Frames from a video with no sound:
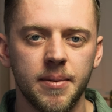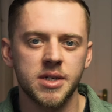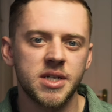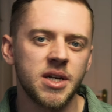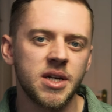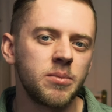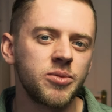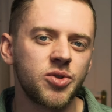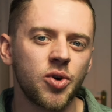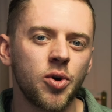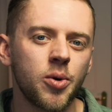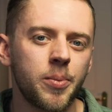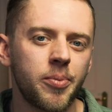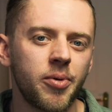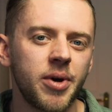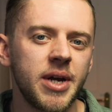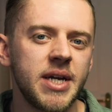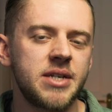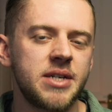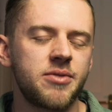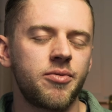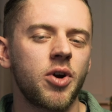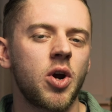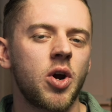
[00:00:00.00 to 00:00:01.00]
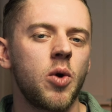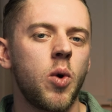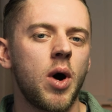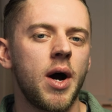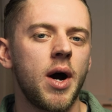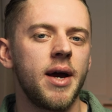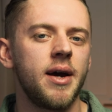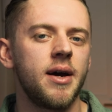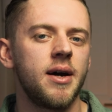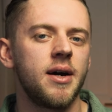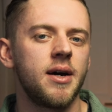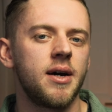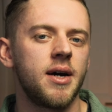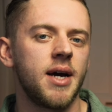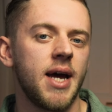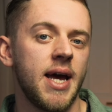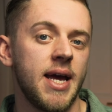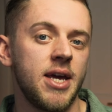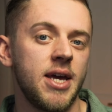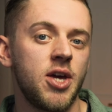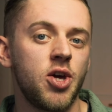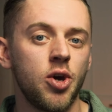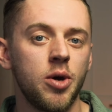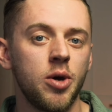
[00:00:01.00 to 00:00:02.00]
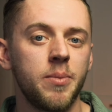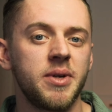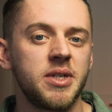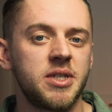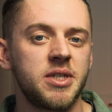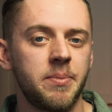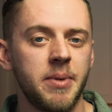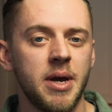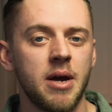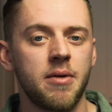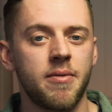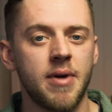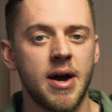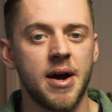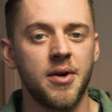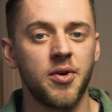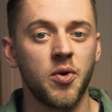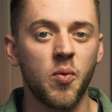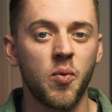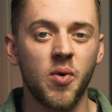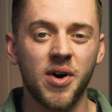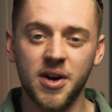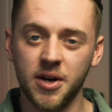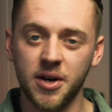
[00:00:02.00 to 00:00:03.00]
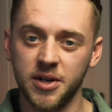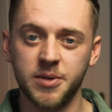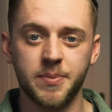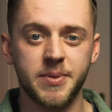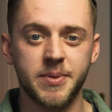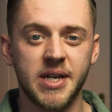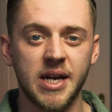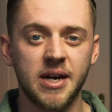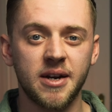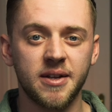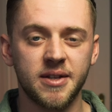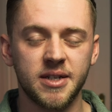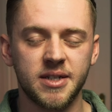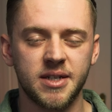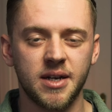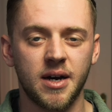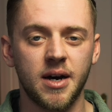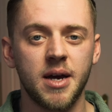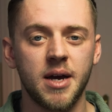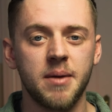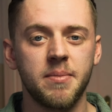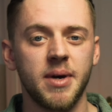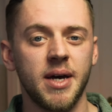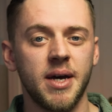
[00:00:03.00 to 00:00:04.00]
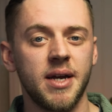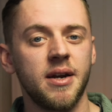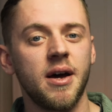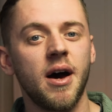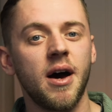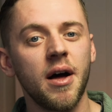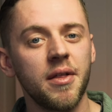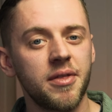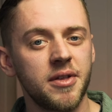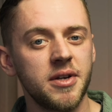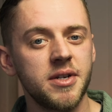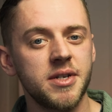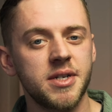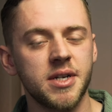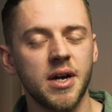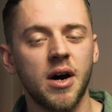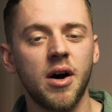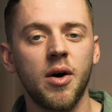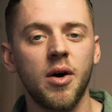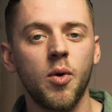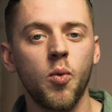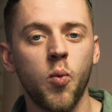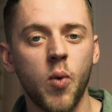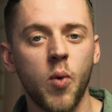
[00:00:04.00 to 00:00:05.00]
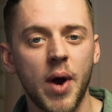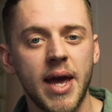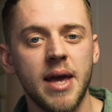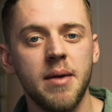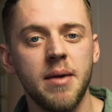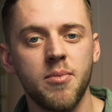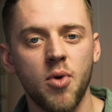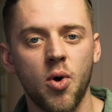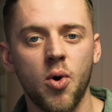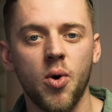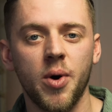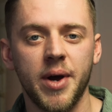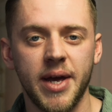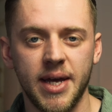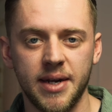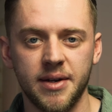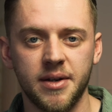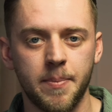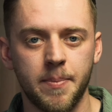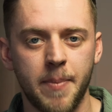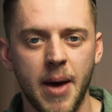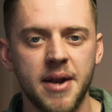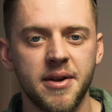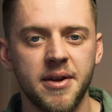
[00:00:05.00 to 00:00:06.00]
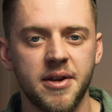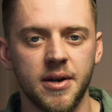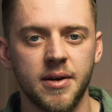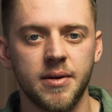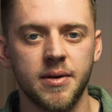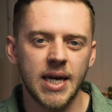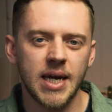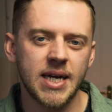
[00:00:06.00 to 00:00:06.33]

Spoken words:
Some dog breeds require a human to be around 100% of the time, and others are way more independent.